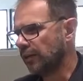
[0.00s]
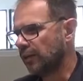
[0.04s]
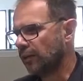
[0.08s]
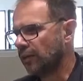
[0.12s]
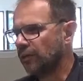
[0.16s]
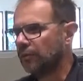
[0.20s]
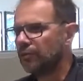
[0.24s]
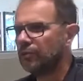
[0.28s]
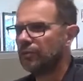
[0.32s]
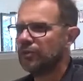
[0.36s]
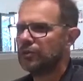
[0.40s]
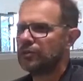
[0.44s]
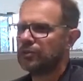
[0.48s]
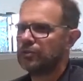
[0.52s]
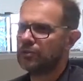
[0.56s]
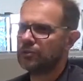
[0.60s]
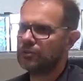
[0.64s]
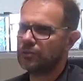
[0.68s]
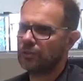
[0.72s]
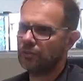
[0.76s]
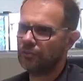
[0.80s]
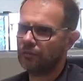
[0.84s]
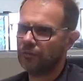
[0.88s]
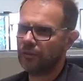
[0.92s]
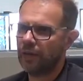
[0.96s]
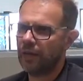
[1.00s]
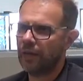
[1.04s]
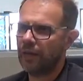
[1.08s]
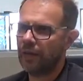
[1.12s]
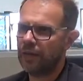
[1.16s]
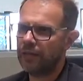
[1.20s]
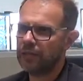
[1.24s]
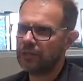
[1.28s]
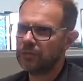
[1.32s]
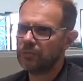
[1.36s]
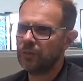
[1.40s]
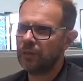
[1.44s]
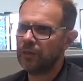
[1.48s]
conditions of
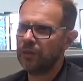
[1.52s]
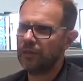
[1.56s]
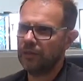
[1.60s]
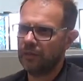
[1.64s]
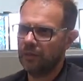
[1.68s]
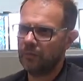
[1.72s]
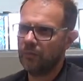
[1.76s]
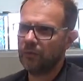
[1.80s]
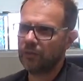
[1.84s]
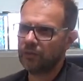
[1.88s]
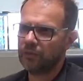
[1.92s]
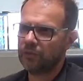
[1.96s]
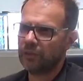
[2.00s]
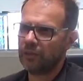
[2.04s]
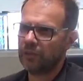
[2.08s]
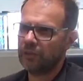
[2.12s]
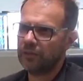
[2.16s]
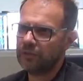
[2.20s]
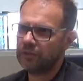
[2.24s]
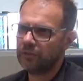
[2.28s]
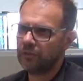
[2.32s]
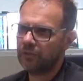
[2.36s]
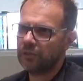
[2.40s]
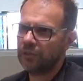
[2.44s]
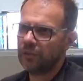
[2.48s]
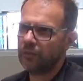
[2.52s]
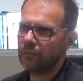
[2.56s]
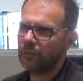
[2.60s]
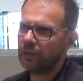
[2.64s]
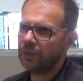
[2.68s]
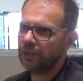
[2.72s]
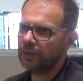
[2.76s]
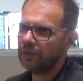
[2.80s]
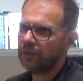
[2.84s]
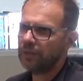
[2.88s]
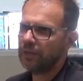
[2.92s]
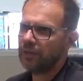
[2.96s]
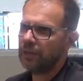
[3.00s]
engagement in a more traditional
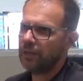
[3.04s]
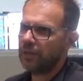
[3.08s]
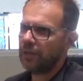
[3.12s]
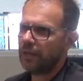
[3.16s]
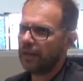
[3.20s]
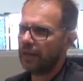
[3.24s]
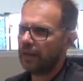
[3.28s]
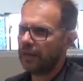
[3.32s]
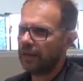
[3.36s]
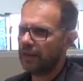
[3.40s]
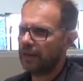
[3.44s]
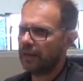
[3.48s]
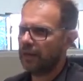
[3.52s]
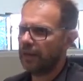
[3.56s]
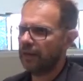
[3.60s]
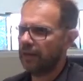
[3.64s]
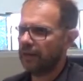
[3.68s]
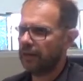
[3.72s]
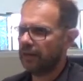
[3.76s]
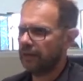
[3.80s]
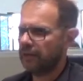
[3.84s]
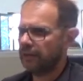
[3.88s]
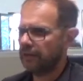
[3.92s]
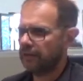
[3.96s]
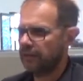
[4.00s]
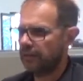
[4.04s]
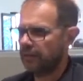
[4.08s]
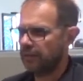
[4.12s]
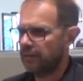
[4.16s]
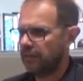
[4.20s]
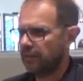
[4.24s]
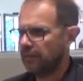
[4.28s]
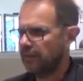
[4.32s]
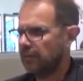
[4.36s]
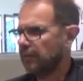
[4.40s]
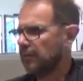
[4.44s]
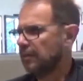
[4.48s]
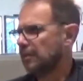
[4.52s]
way,
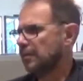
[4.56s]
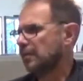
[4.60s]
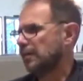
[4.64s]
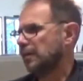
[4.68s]
and